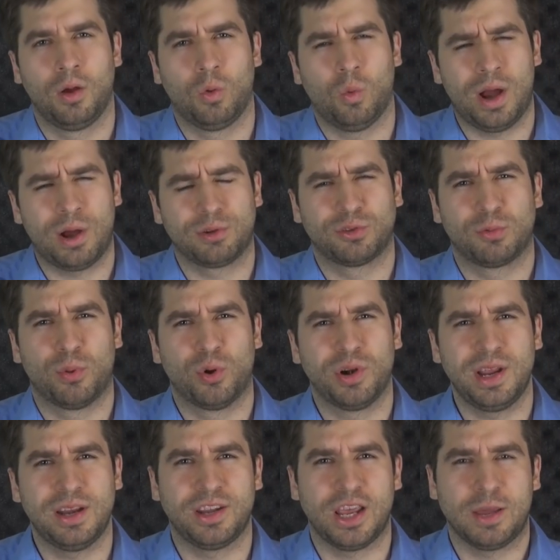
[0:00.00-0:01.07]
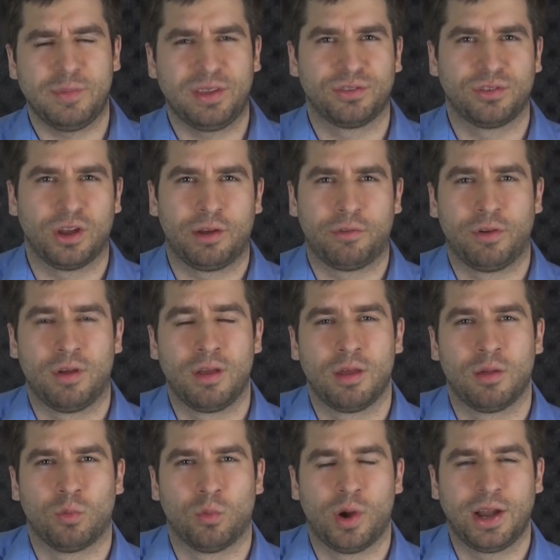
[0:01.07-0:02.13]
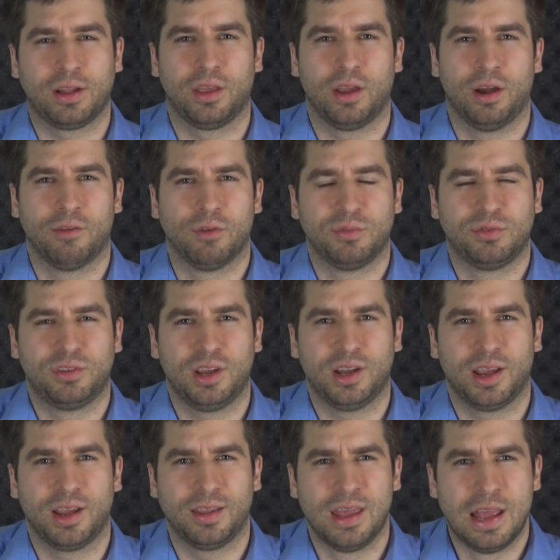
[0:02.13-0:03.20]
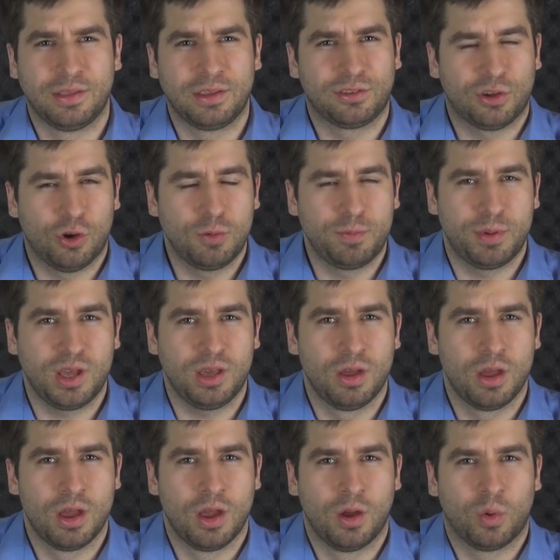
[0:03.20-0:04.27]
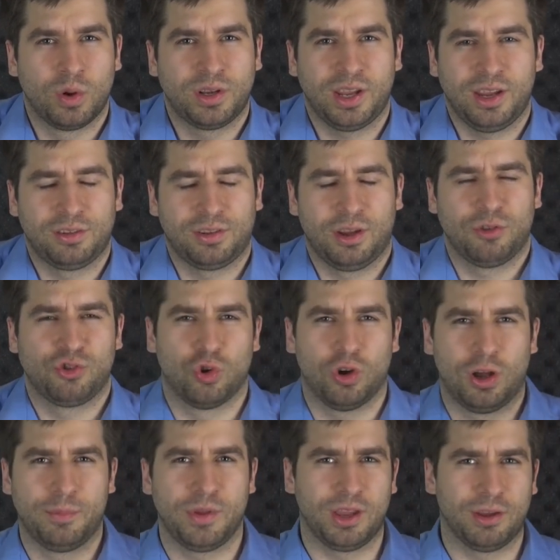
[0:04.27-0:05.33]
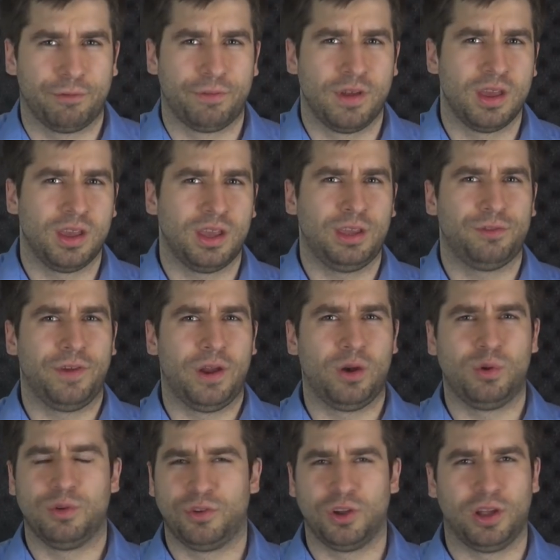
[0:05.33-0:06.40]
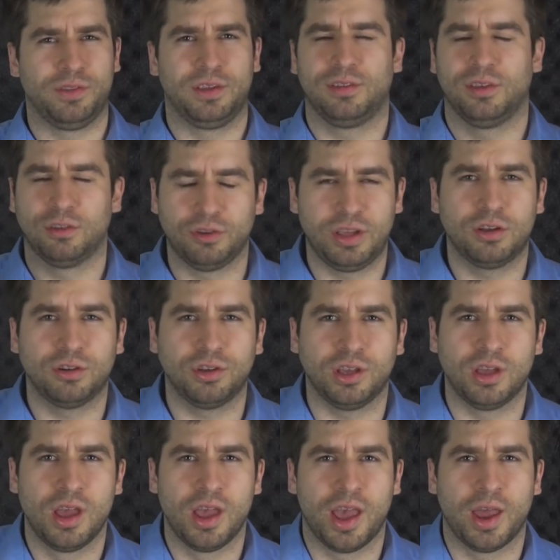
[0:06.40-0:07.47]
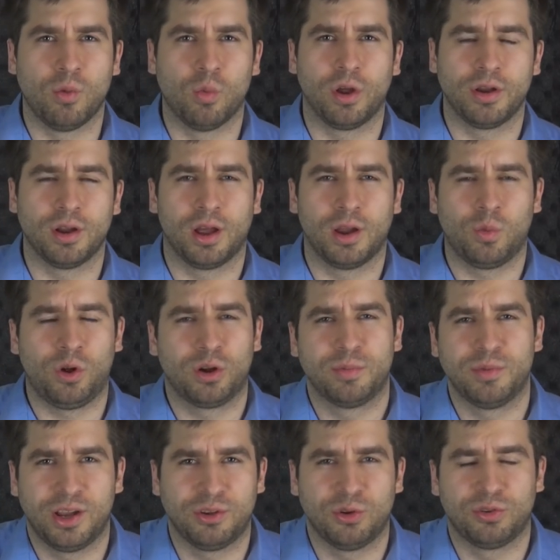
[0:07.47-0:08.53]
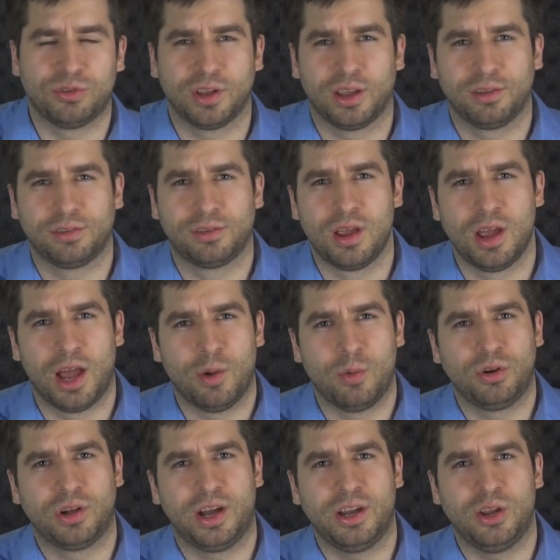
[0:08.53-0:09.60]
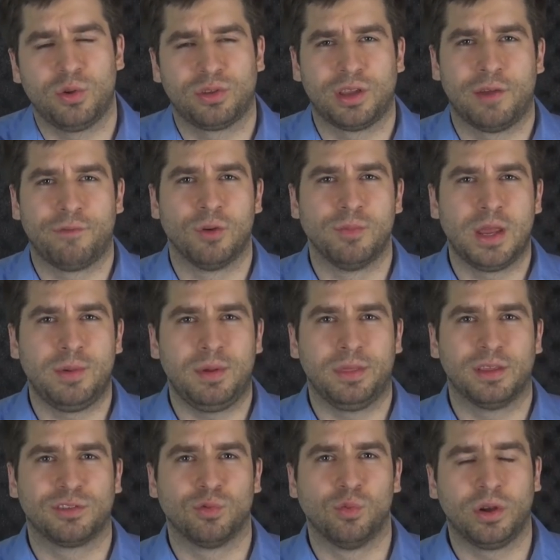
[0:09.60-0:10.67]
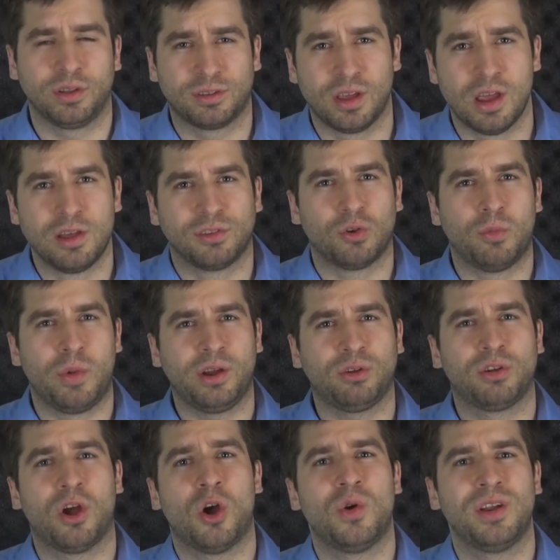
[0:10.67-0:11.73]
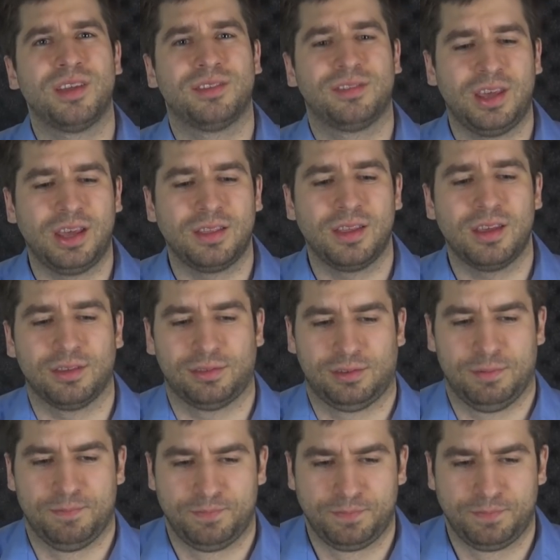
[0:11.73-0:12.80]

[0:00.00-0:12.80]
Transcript: Wow, so pretty damning stuff right there from CNN. This could be what takes down Trump if he's found to have done this illegally and whatnot. Welcome to Andrew Says. I wouldn't lie to you except for maybe this once. So Michael Cohen is saying this: